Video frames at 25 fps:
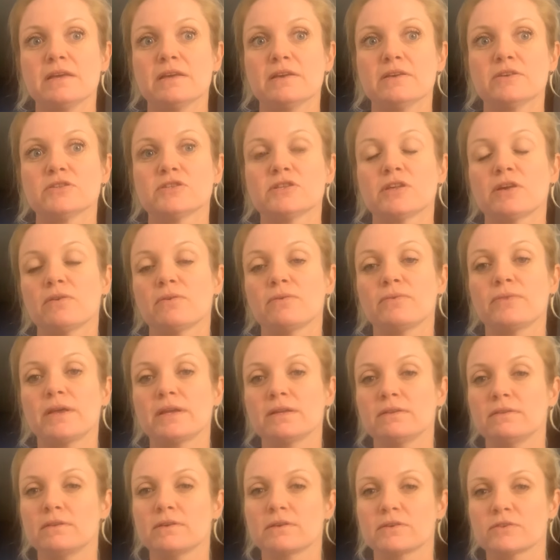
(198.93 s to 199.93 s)
So
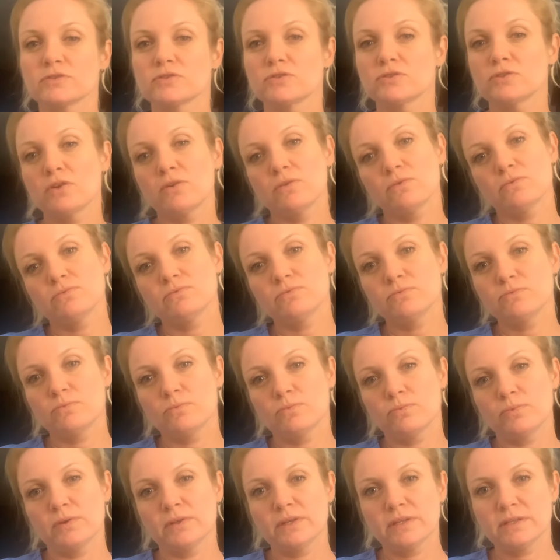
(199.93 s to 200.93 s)
there's no
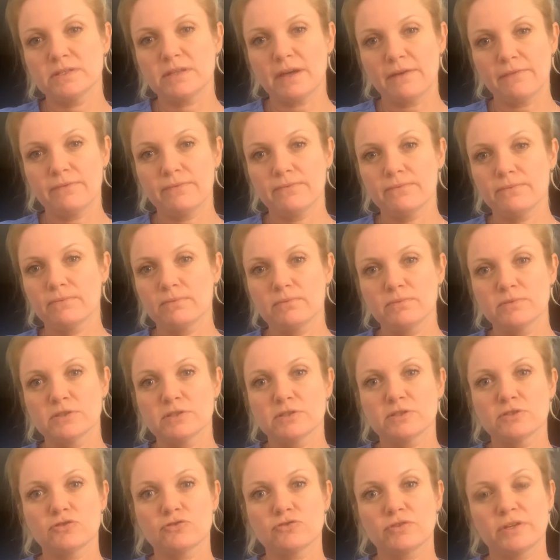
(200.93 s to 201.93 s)
really
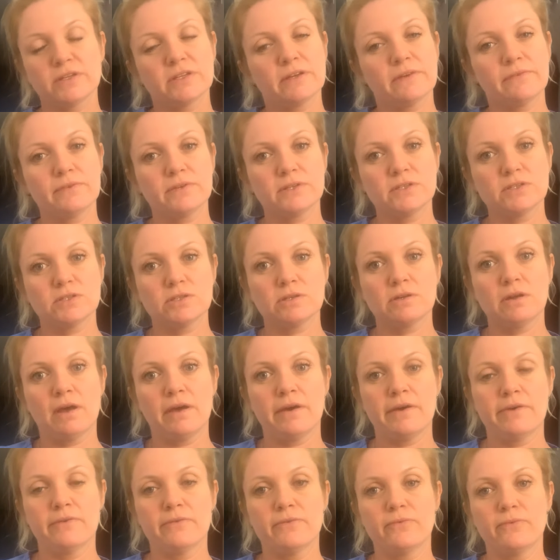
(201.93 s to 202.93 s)
straight definition
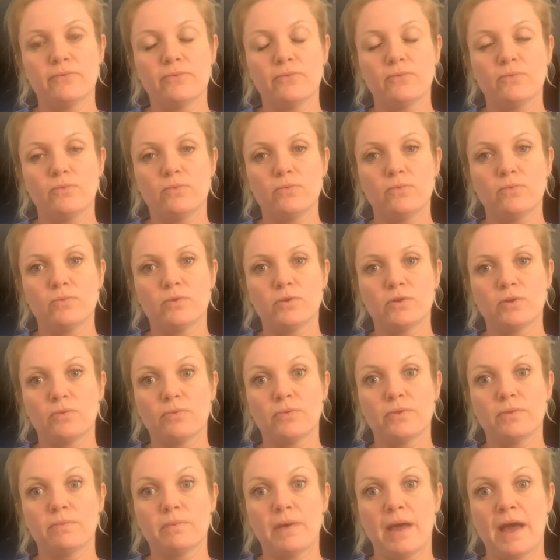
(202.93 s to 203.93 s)
of
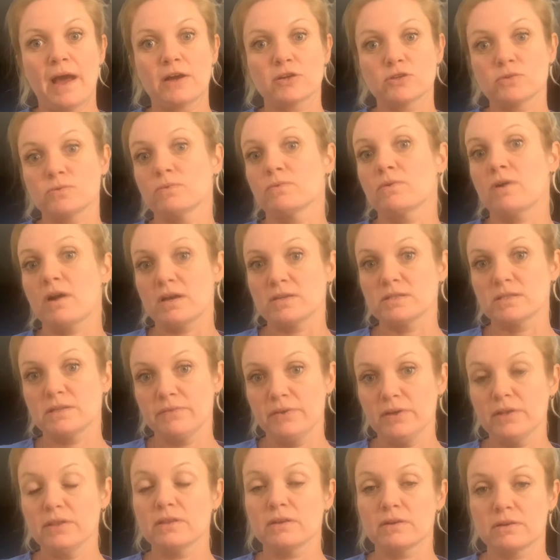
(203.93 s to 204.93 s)
the actual cause
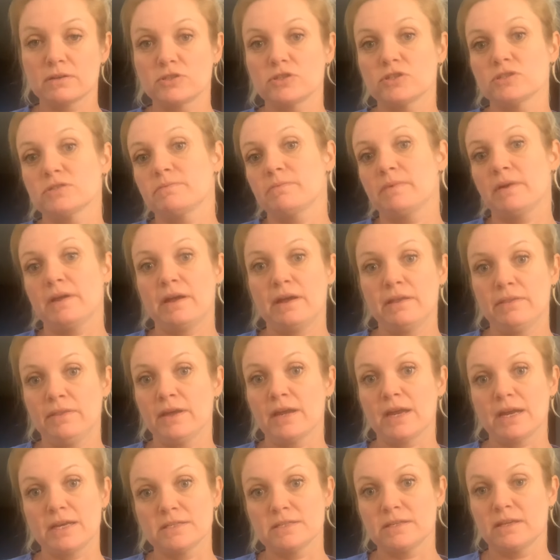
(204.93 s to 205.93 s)
of it. There can just,
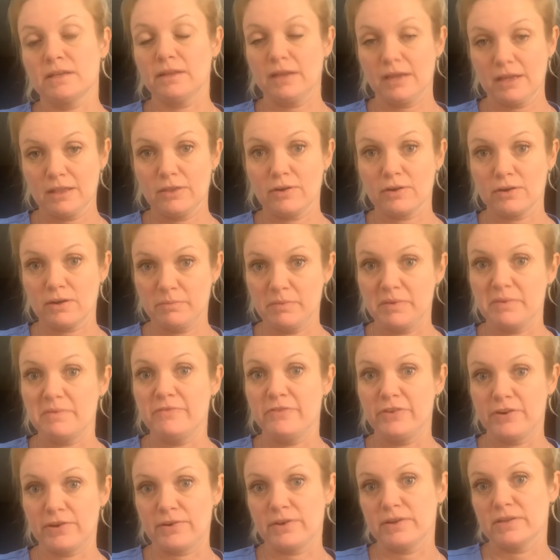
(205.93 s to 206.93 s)
like I said, there could be
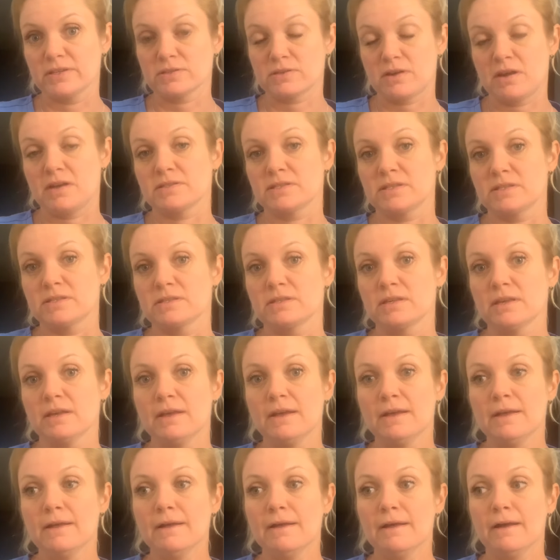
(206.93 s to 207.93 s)
various causes
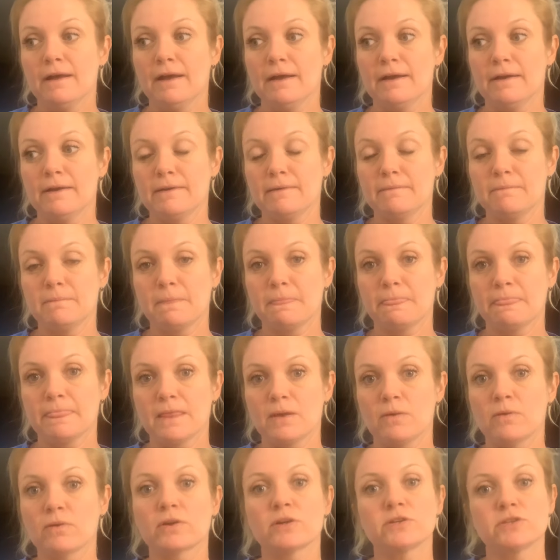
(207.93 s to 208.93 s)

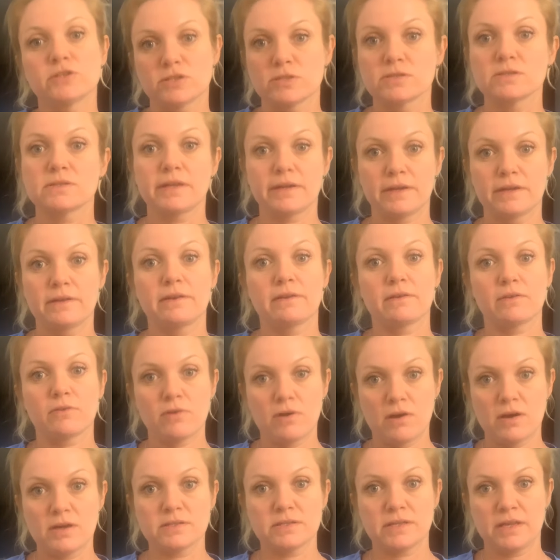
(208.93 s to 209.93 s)
or conditions that can
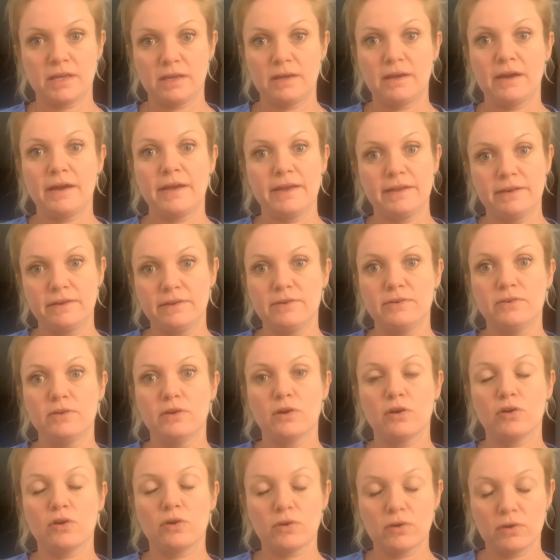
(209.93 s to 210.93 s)
cause a
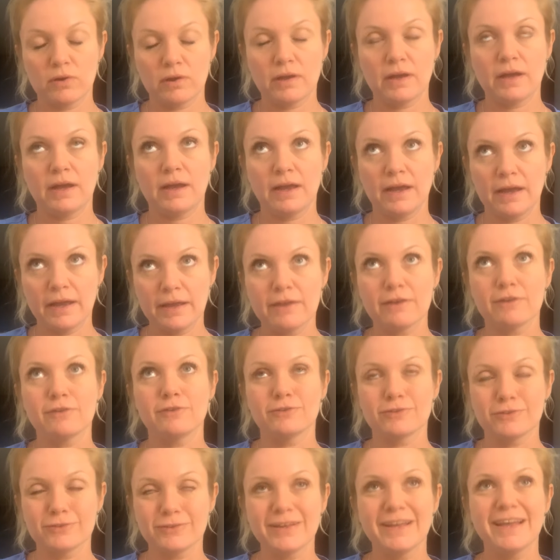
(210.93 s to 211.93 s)

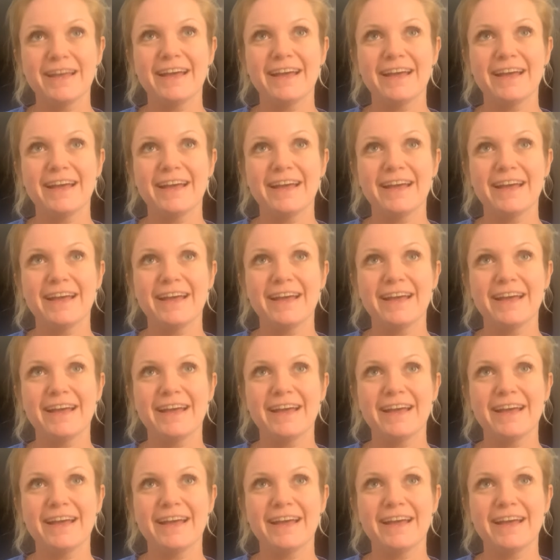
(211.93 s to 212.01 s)
hiatal